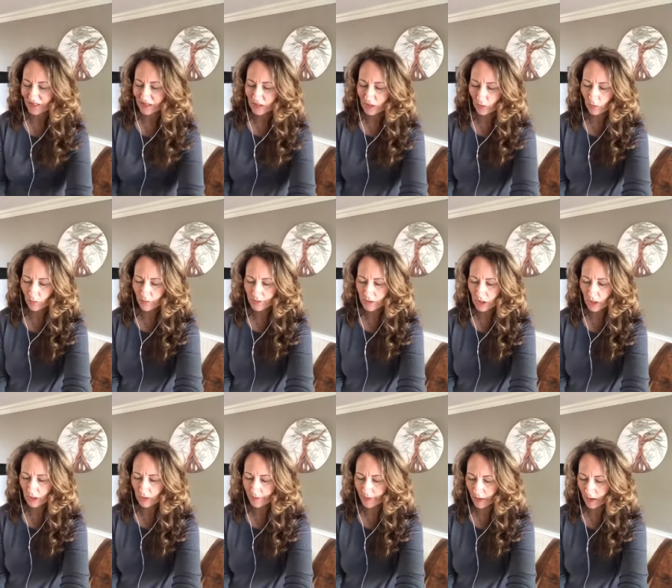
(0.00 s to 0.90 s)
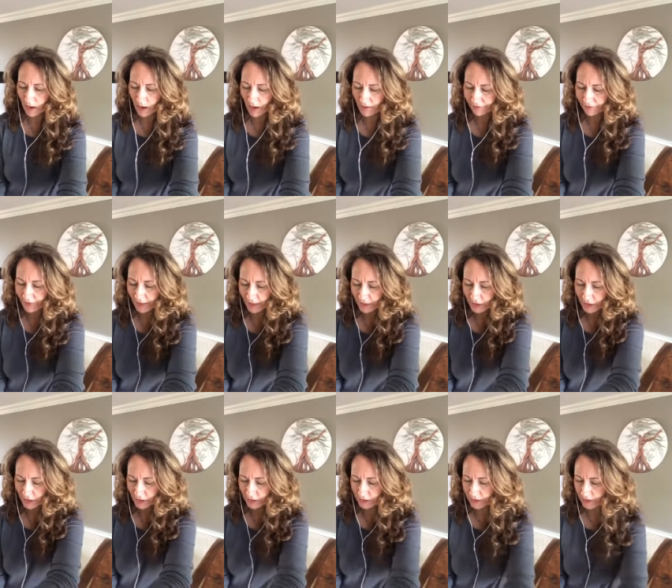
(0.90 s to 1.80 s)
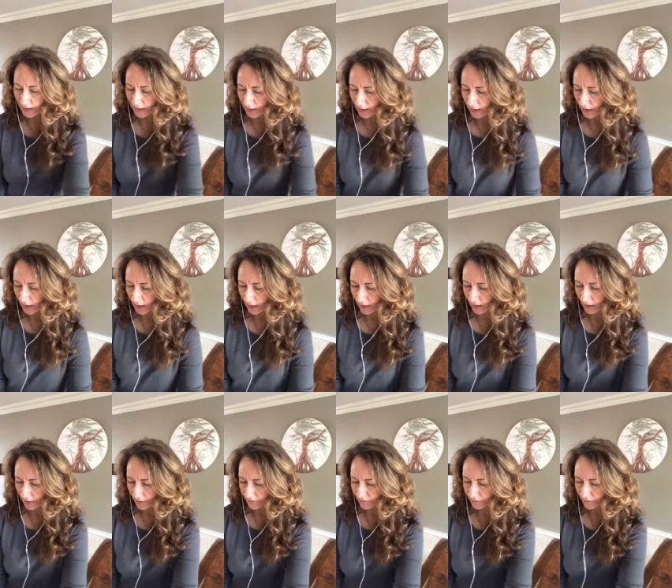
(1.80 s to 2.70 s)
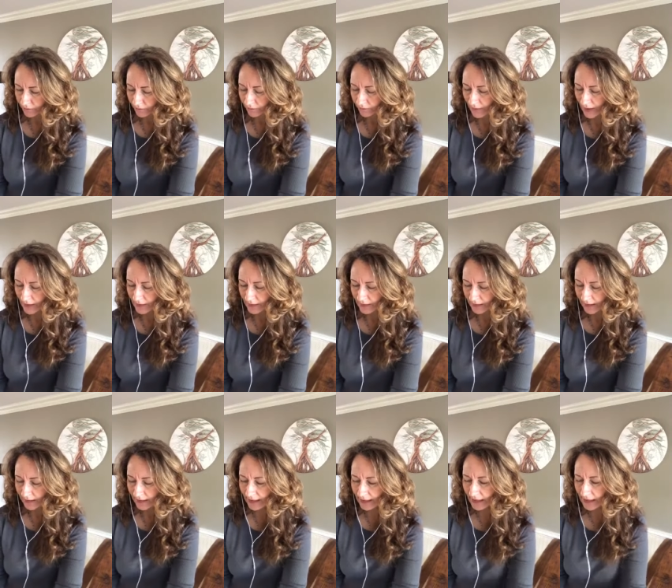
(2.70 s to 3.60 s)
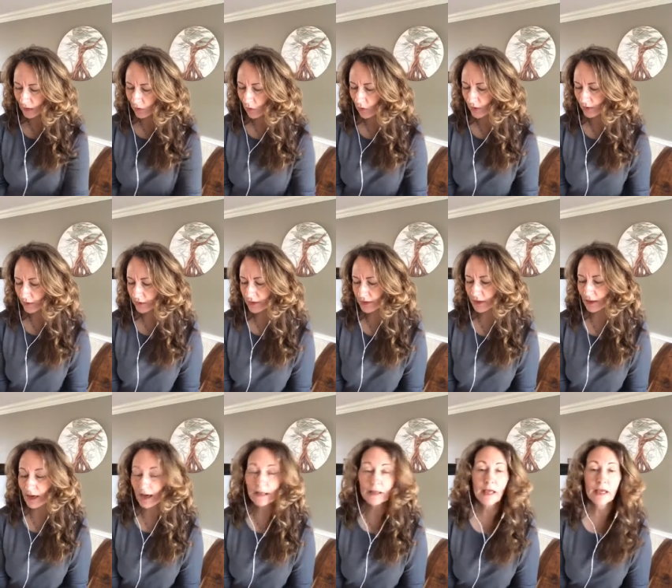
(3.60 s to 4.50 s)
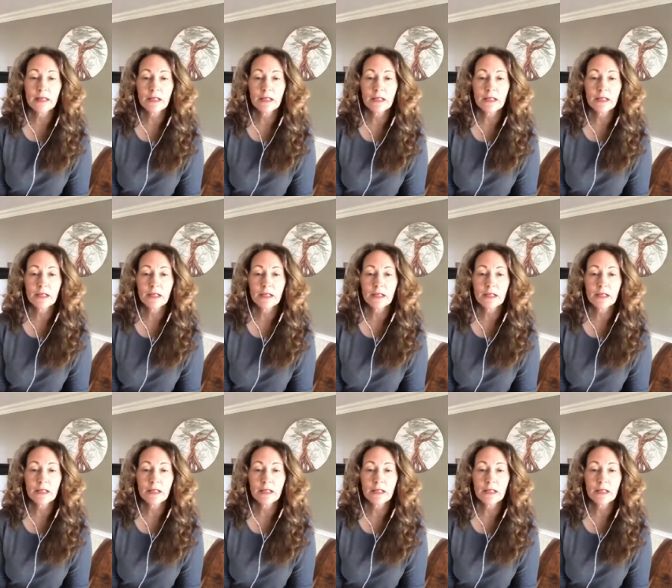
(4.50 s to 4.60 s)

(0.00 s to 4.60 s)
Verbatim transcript: So when we talk about hot flashes, uh, my, the key oils that I